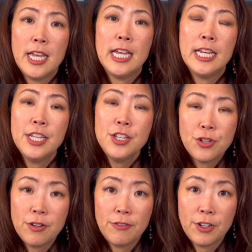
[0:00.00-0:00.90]

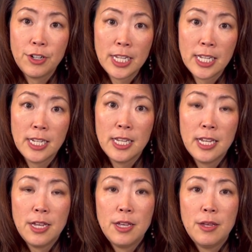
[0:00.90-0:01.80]
Introverted,
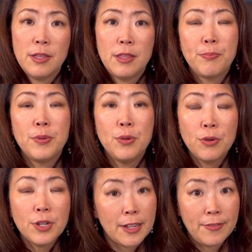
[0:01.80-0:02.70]
the
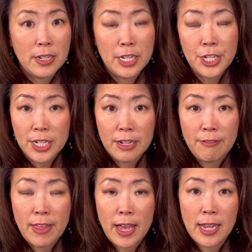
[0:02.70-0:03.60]
pure definition of
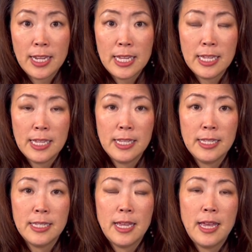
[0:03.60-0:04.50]
that is